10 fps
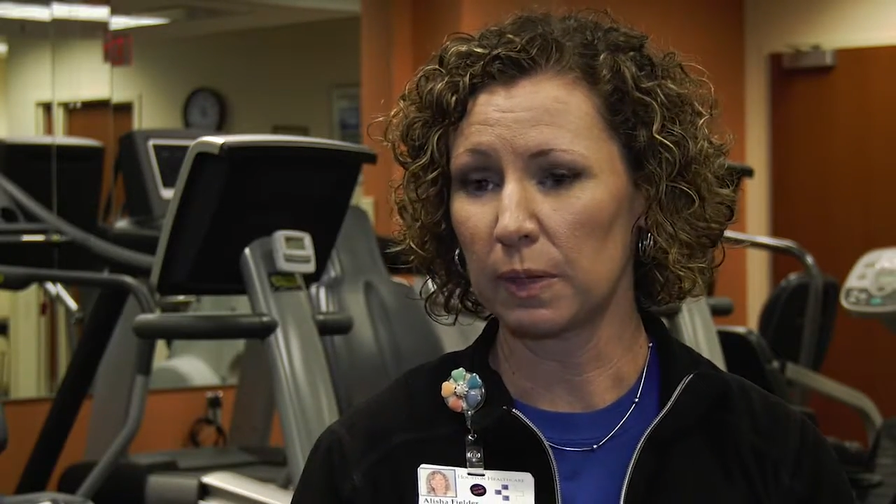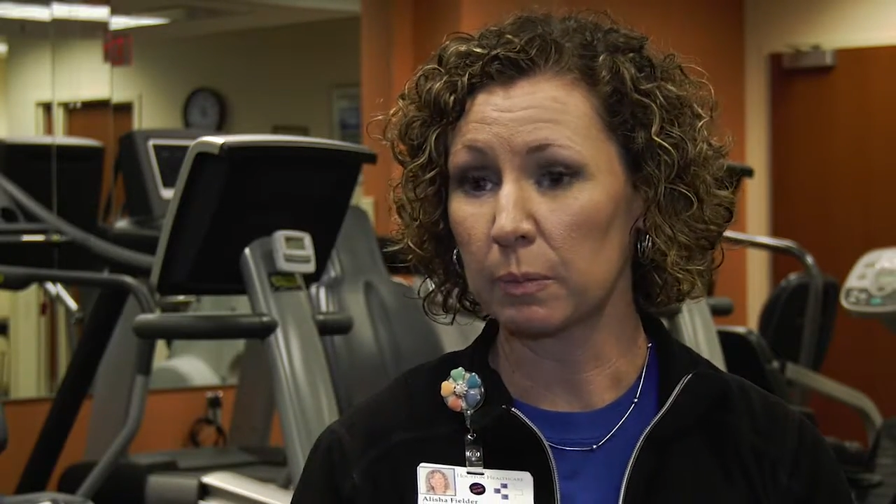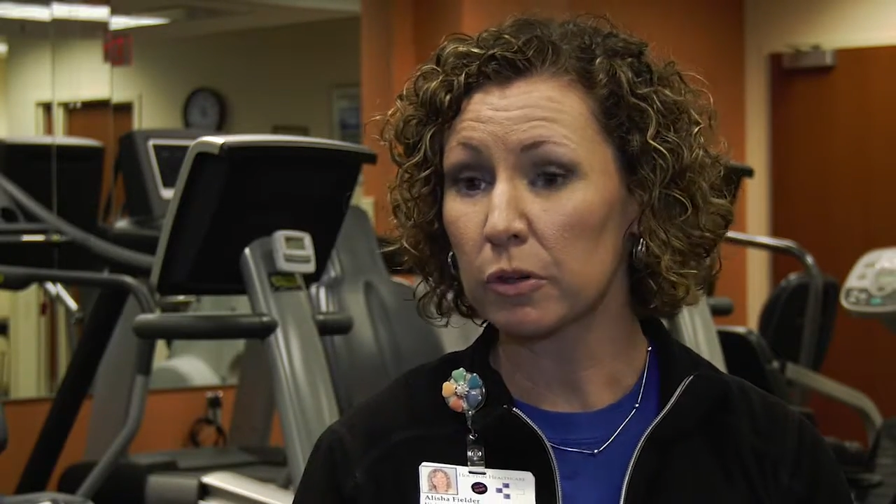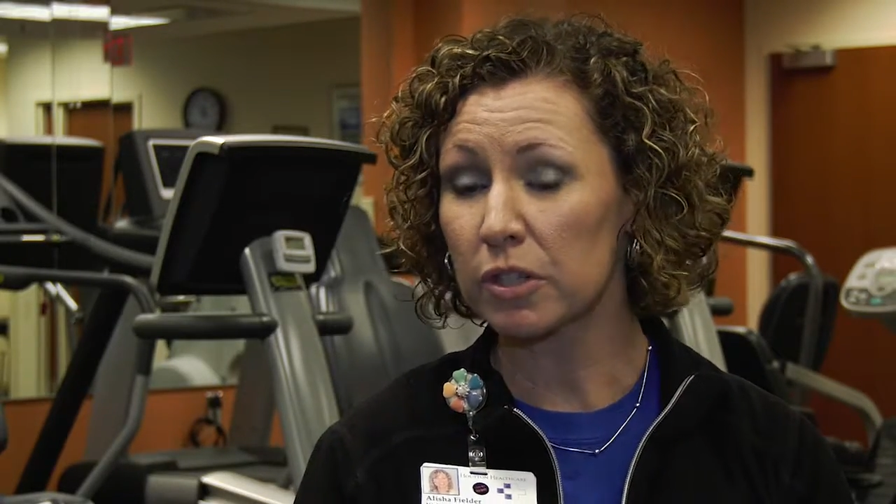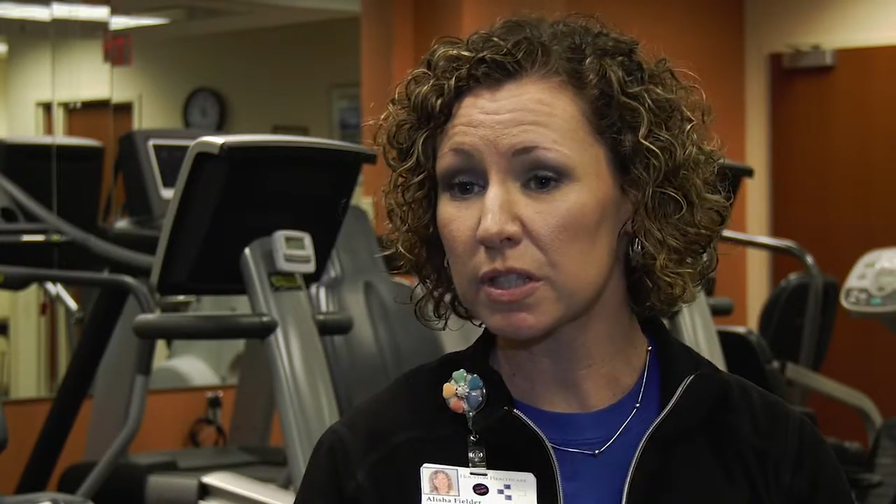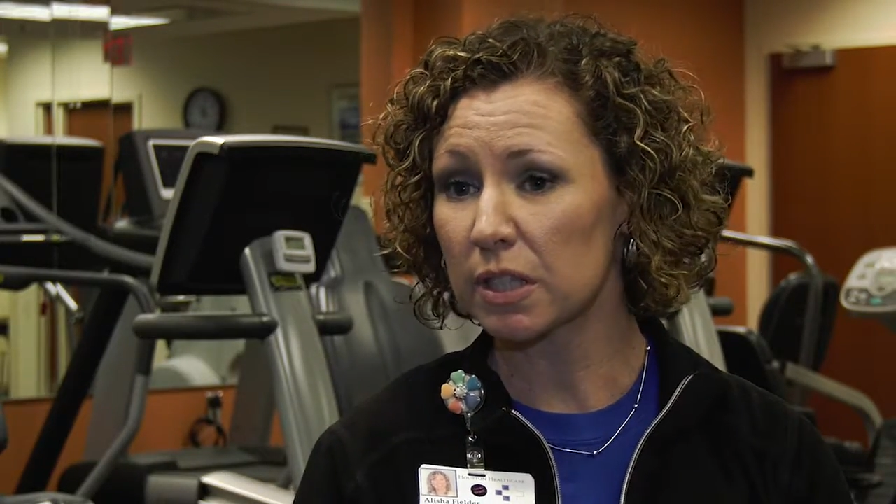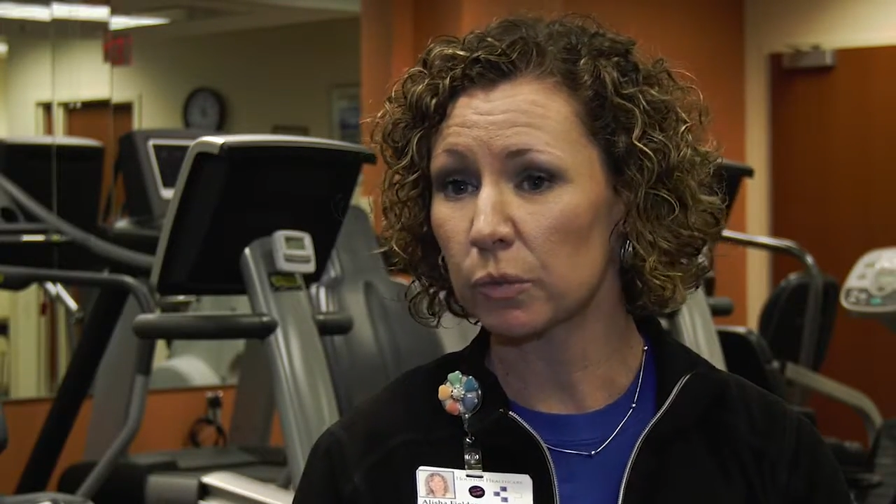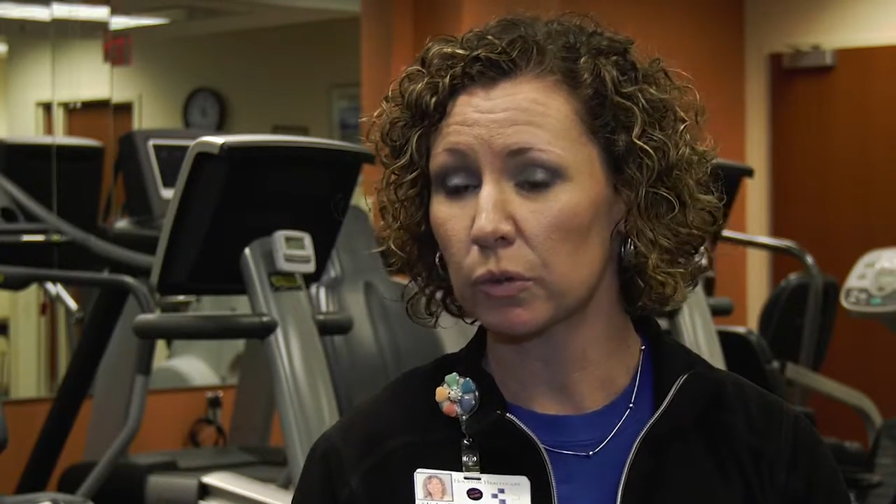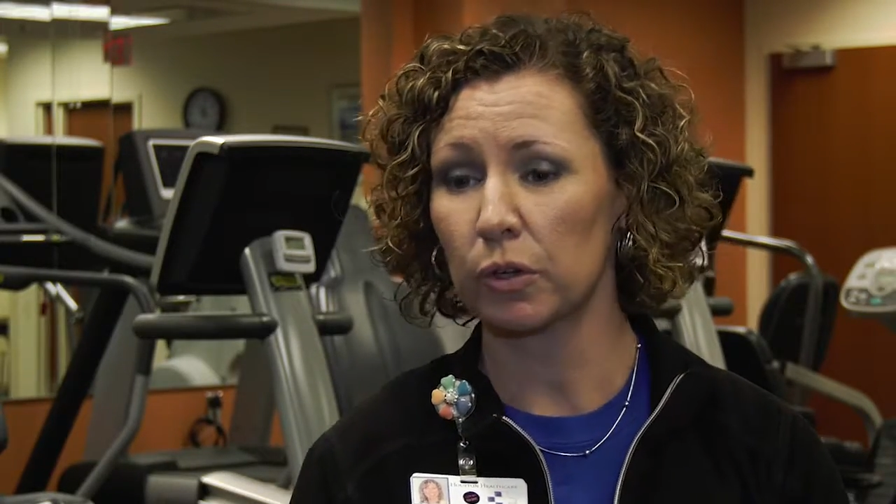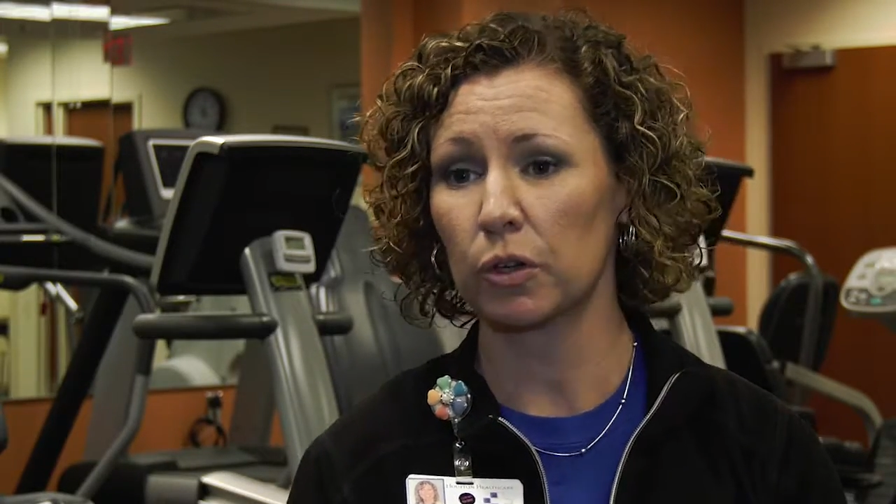emergency
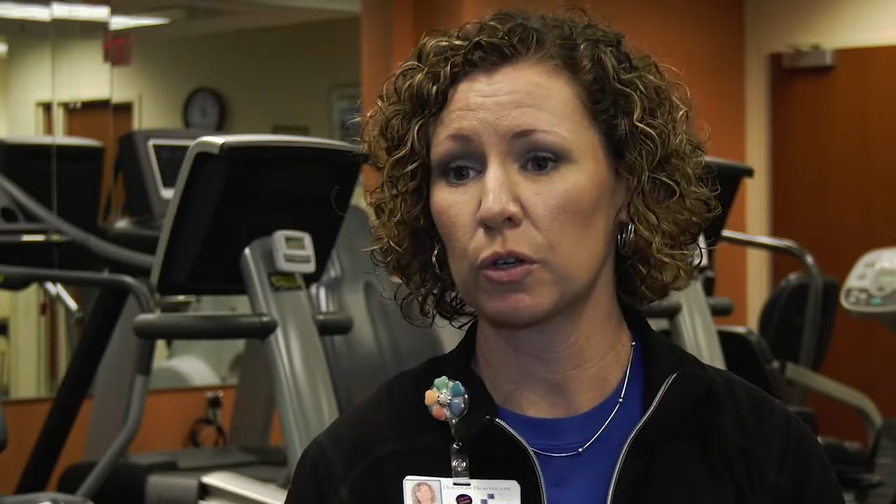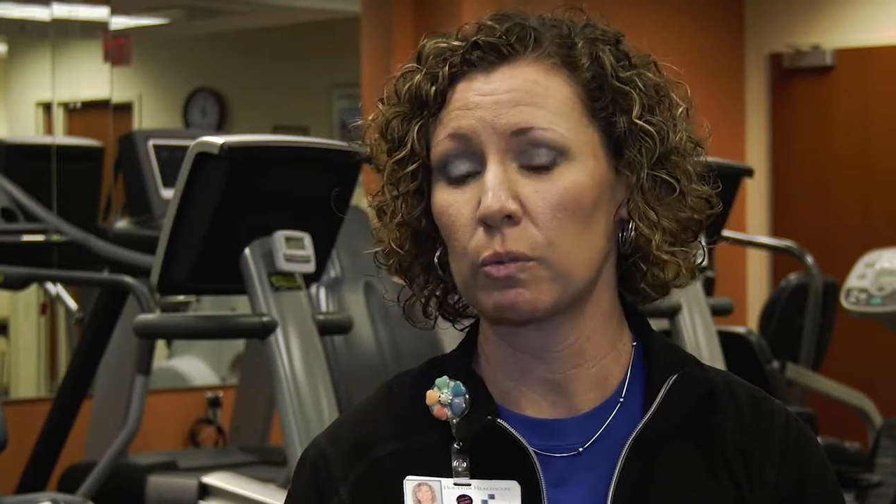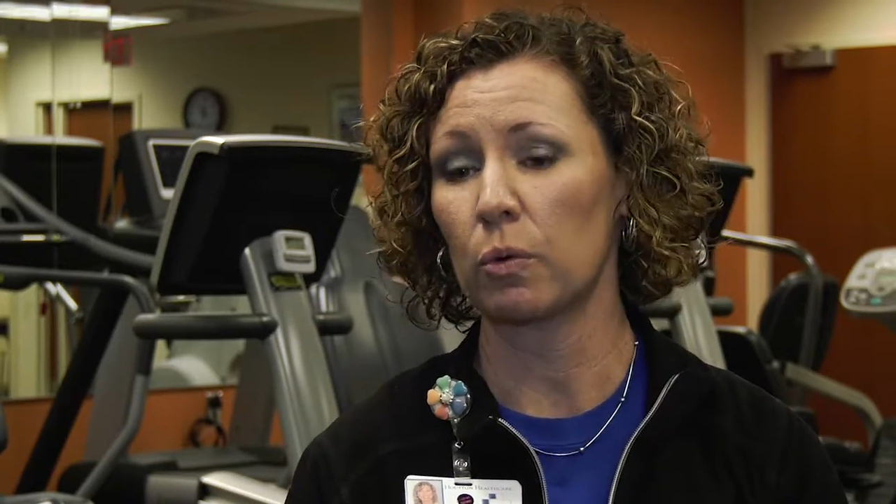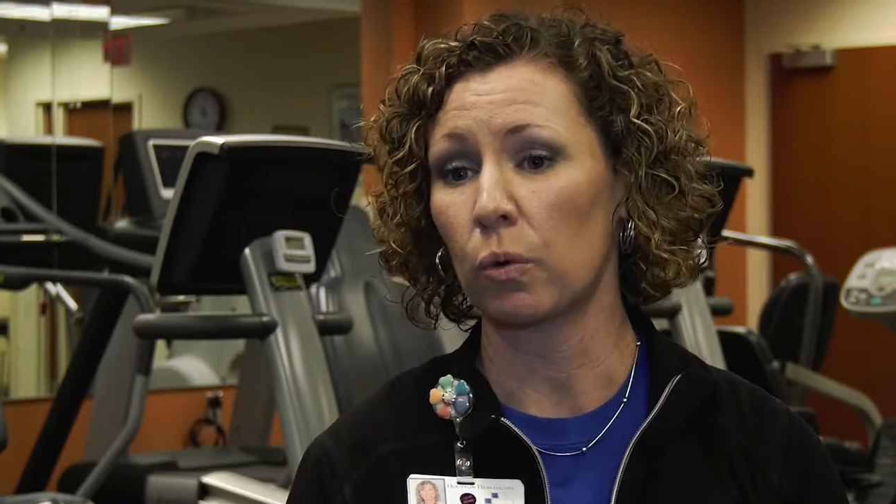room